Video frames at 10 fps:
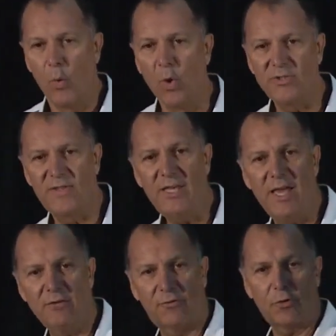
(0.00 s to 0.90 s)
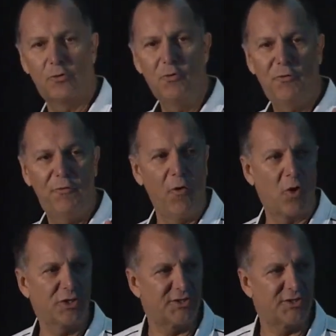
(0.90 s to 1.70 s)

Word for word: was the answer to four